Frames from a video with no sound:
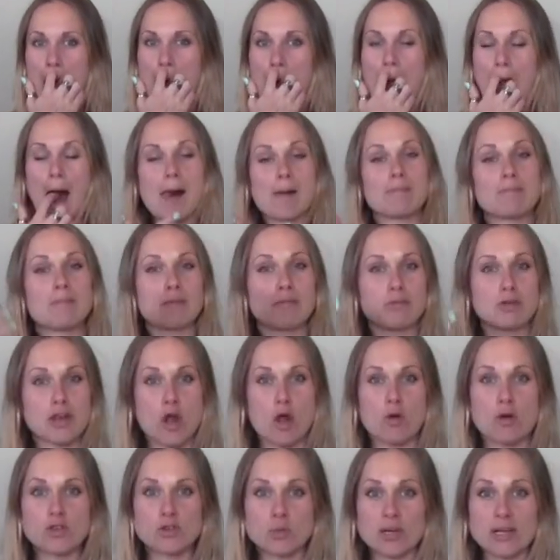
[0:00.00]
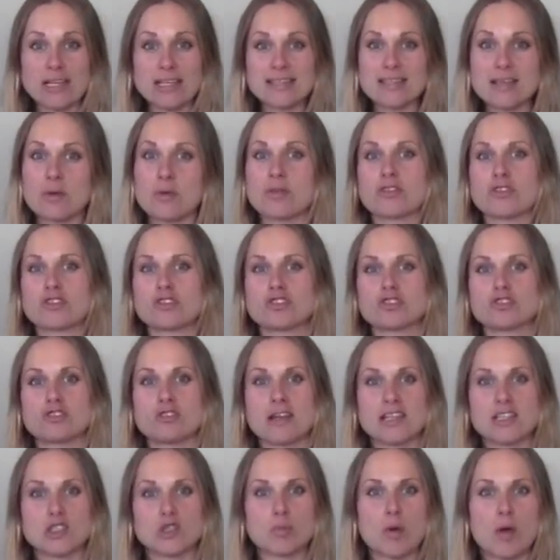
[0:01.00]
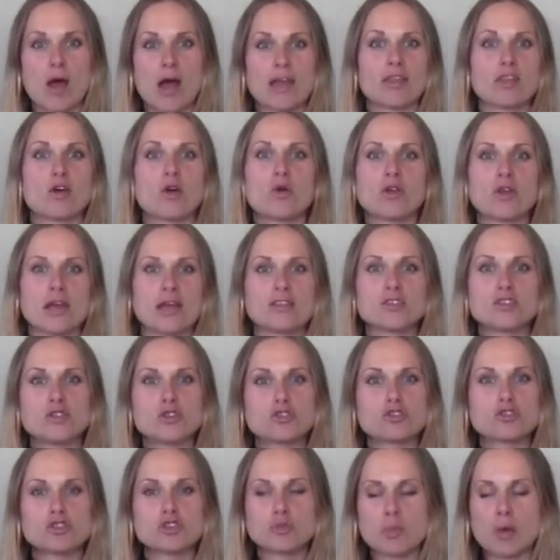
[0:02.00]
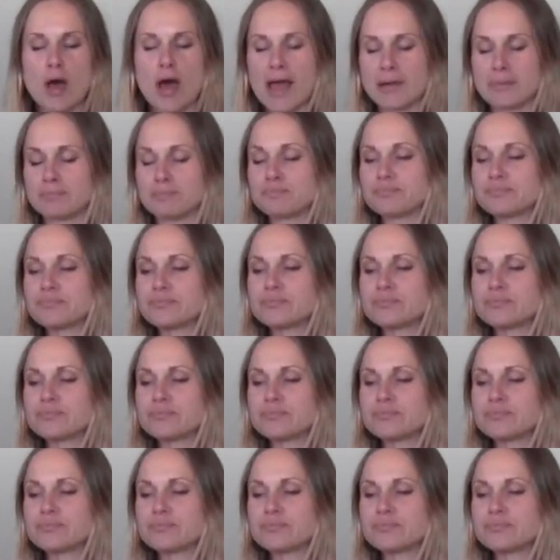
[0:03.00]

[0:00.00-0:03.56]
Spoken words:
Remember, you always want to sit with a straight spine, though, a nice neutral spine.